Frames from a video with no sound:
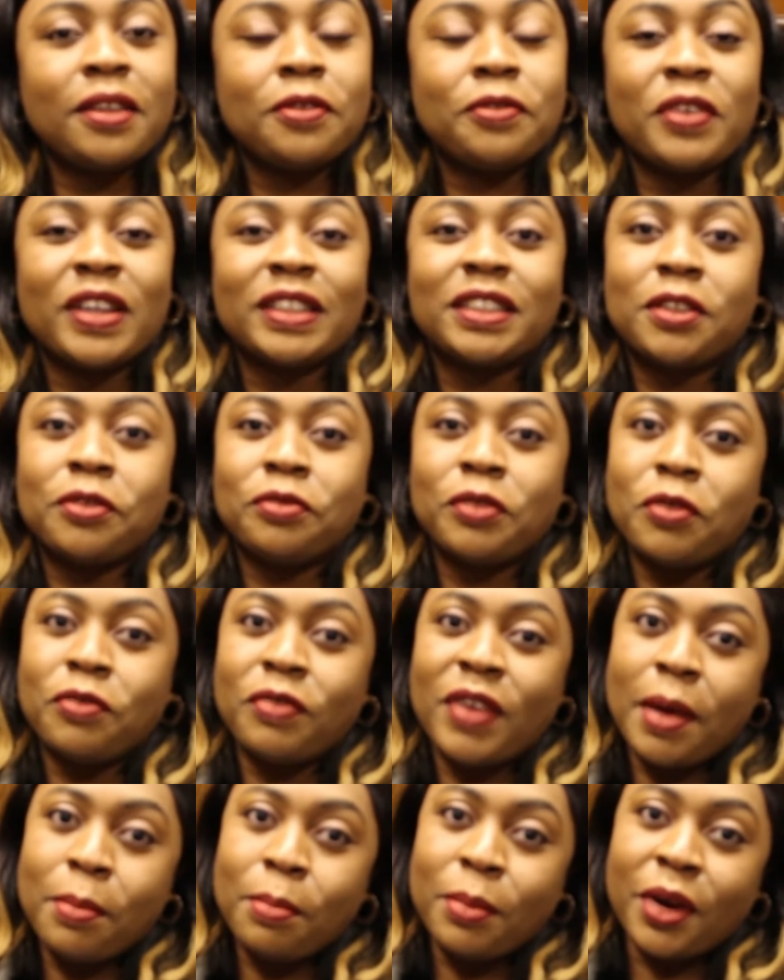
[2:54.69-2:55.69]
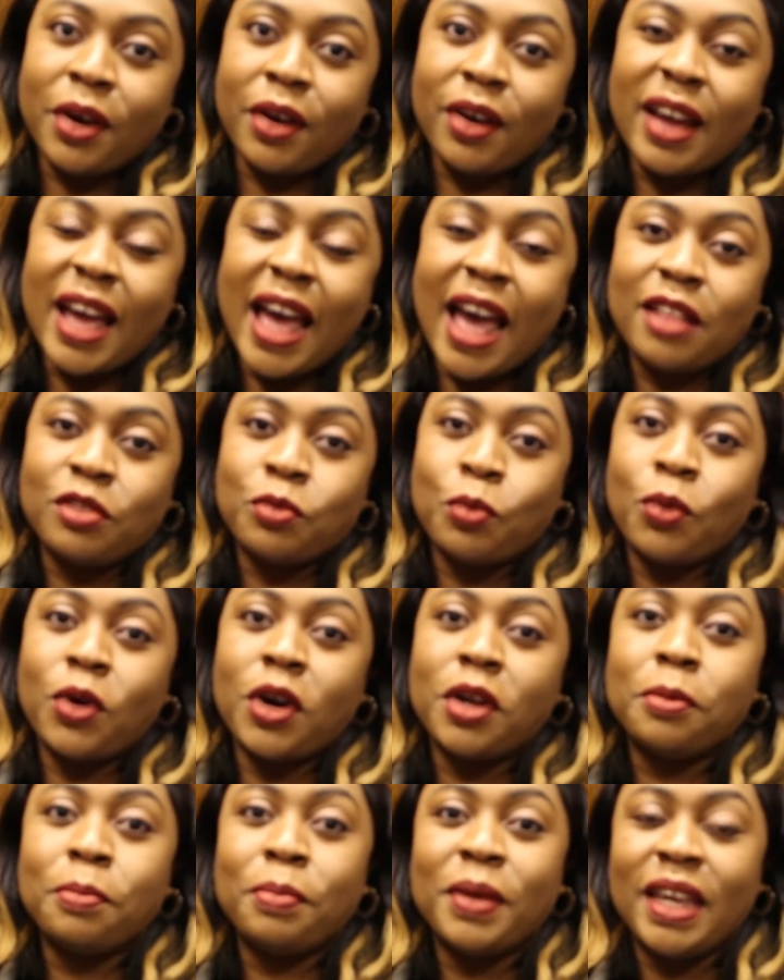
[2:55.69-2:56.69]
the 1st of November at
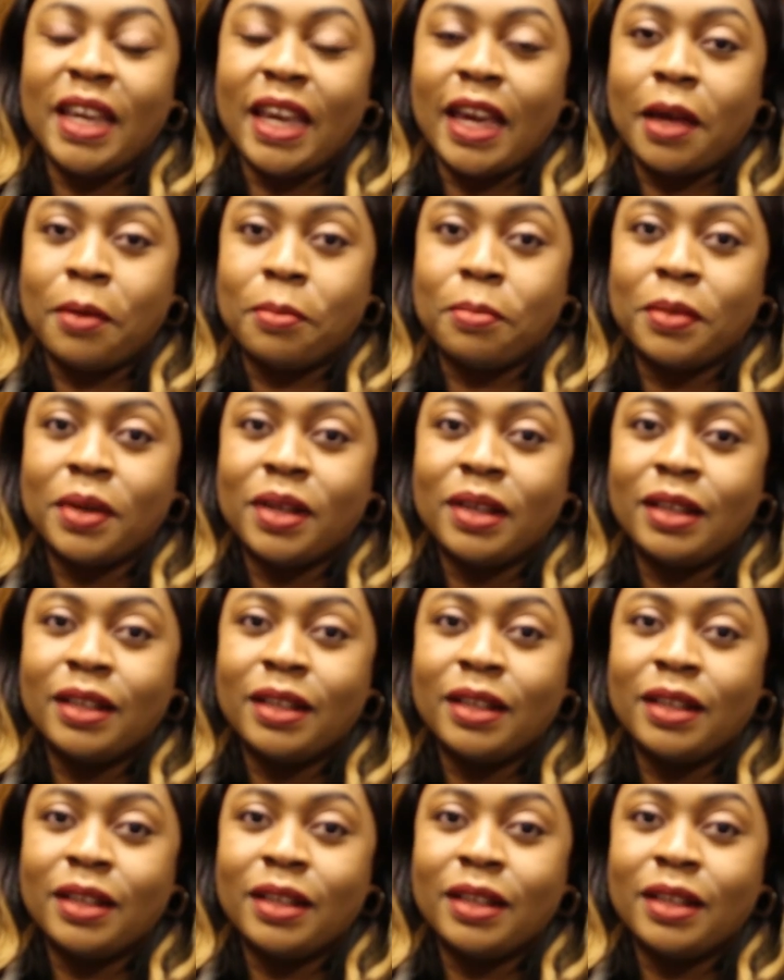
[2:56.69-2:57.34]
1 p.m.